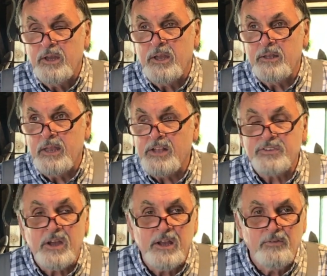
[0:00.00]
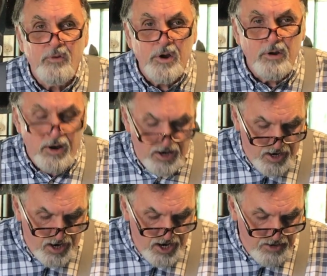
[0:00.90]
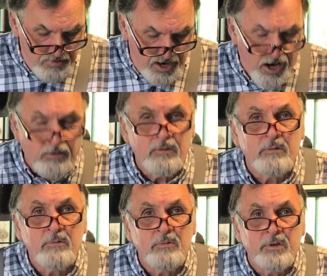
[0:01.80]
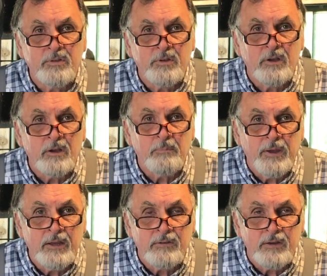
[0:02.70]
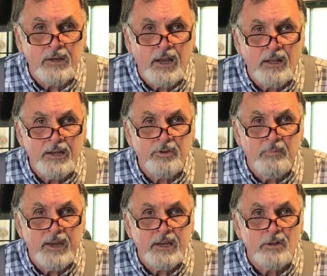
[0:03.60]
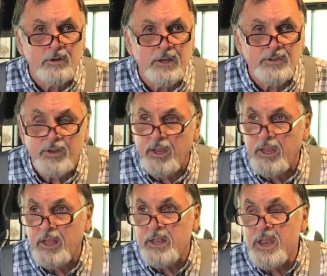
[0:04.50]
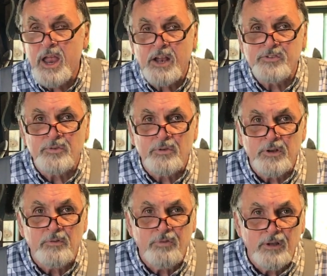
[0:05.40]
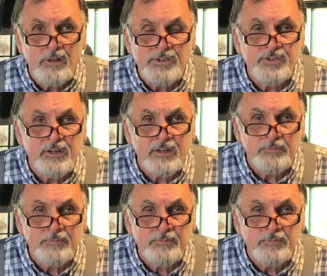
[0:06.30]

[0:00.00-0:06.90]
and that's kind of where I'm at with painting. I like to make it look as natural and realistic as